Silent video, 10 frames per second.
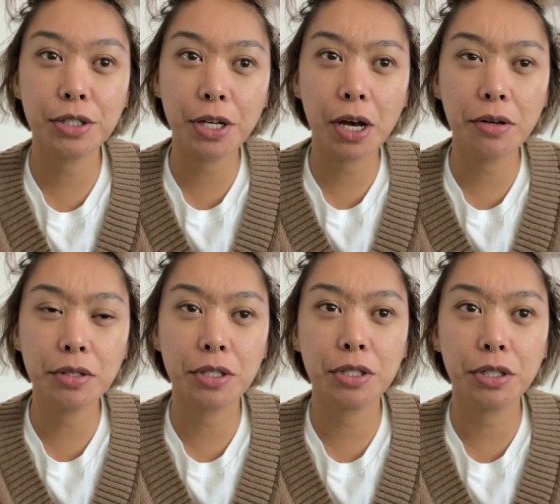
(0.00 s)

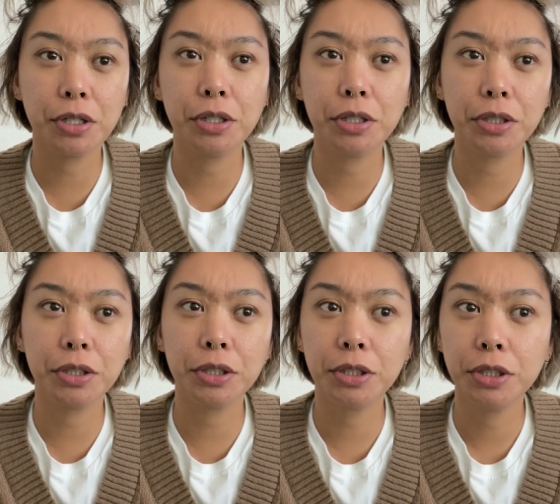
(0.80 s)
house
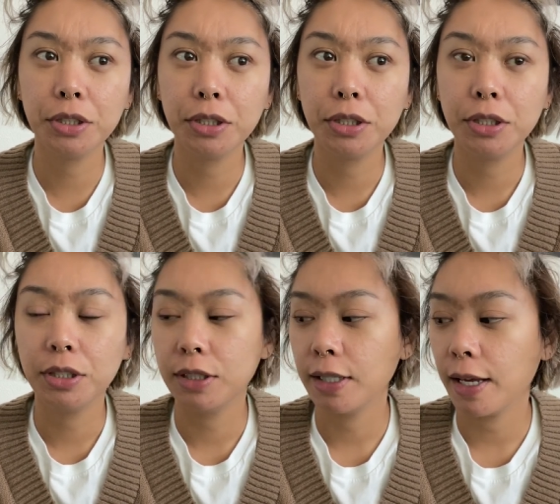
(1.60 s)
until
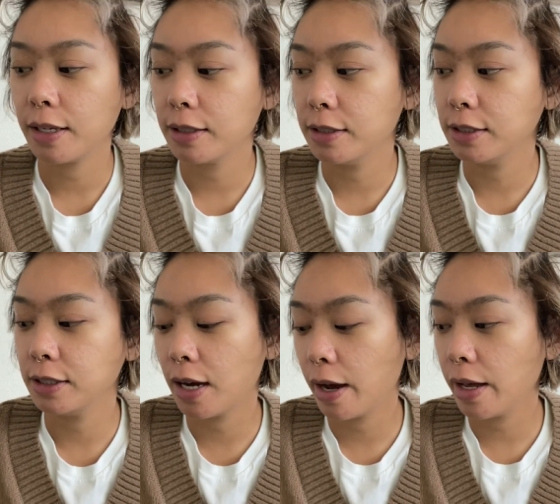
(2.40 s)
like
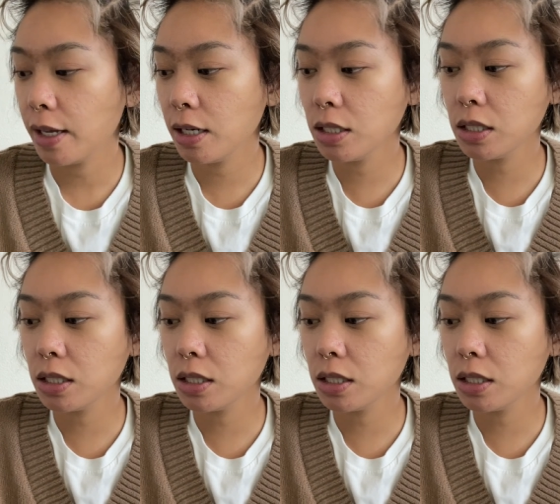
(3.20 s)
nine